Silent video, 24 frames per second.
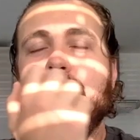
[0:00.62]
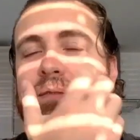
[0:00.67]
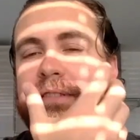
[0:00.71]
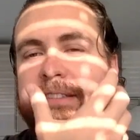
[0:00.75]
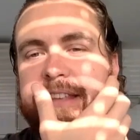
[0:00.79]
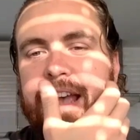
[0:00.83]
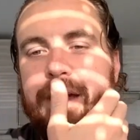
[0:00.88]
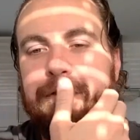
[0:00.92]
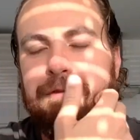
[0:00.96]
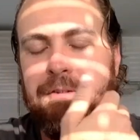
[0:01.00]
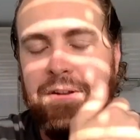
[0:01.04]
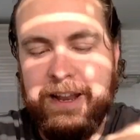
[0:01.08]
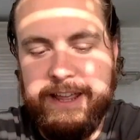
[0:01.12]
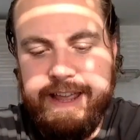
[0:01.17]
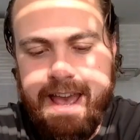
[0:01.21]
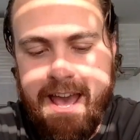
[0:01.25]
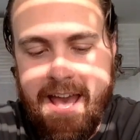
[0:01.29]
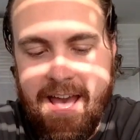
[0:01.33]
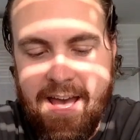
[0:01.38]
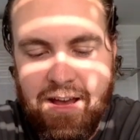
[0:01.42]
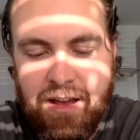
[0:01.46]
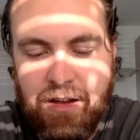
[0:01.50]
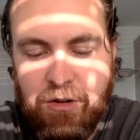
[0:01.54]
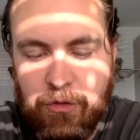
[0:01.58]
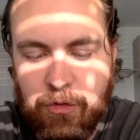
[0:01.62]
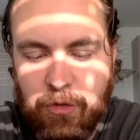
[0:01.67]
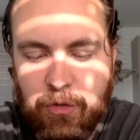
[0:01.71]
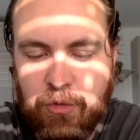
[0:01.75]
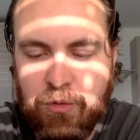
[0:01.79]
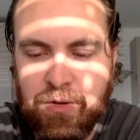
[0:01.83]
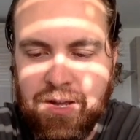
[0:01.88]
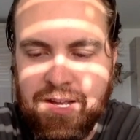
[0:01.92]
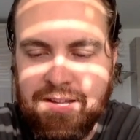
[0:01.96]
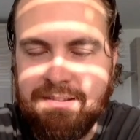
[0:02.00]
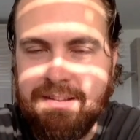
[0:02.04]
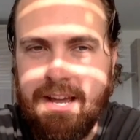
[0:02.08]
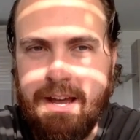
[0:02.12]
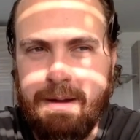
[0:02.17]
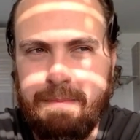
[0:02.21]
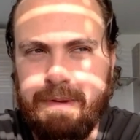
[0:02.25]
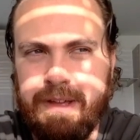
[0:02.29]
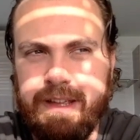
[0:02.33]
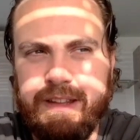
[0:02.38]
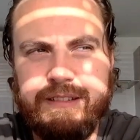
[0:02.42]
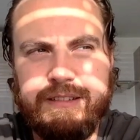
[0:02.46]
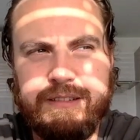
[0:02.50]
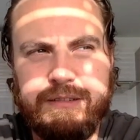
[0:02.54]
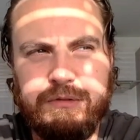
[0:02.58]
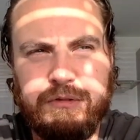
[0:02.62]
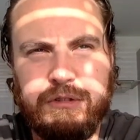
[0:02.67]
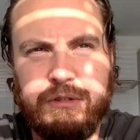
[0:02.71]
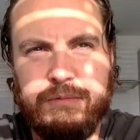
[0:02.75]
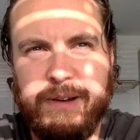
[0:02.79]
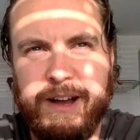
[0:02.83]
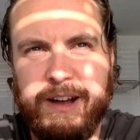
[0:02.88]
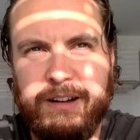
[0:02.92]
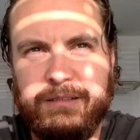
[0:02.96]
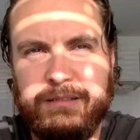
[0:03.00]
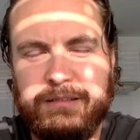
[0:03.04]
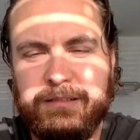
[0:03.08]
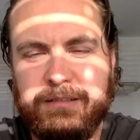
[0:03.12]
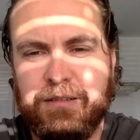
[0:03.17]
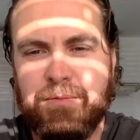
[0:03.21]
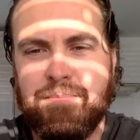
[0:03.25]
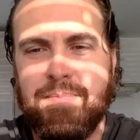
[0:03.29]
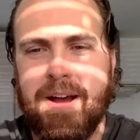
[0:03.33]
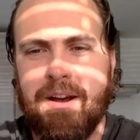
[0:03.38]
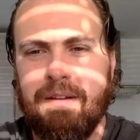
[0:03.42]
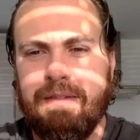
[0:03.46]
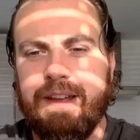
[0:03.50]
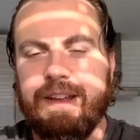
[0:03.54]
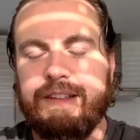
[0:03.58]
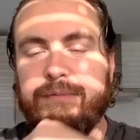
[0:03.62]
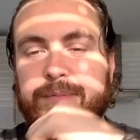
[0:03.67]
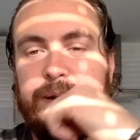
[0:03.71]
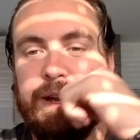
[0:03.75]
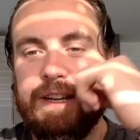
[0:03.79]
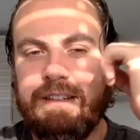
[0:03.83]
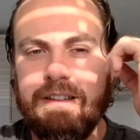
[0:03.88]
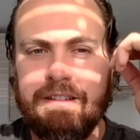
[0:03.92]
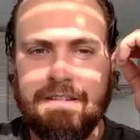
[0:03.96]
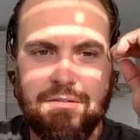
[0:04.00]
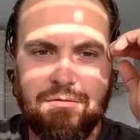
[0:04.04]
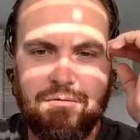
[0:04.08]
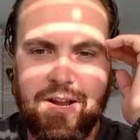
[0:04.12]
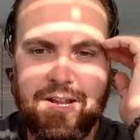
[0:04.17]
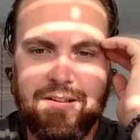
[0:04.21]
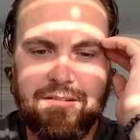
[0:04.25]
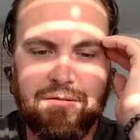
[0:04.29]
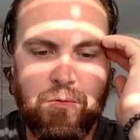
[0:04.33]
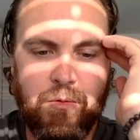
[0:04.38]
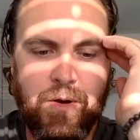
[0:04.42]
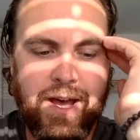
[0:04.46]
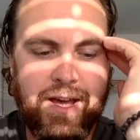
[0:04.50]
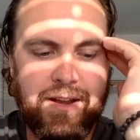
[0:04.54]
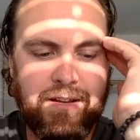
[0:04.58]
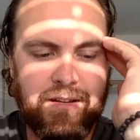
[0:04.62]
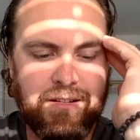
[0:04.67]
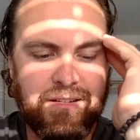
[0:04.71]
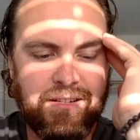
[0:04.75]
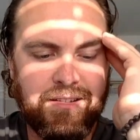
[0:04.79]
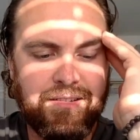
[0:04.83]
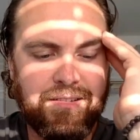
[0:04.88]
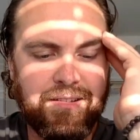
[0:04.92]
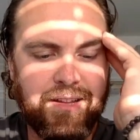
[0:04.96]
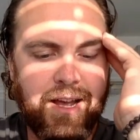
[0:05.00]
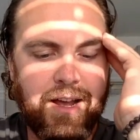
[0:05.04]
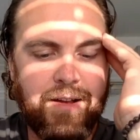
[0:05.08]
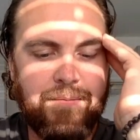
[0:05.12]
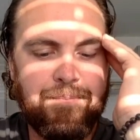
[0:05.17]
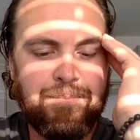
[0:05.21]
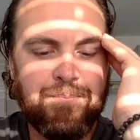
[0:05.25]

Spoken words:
Oh, definitely, yeah. Always happy to talk about this, especially to raise awareness.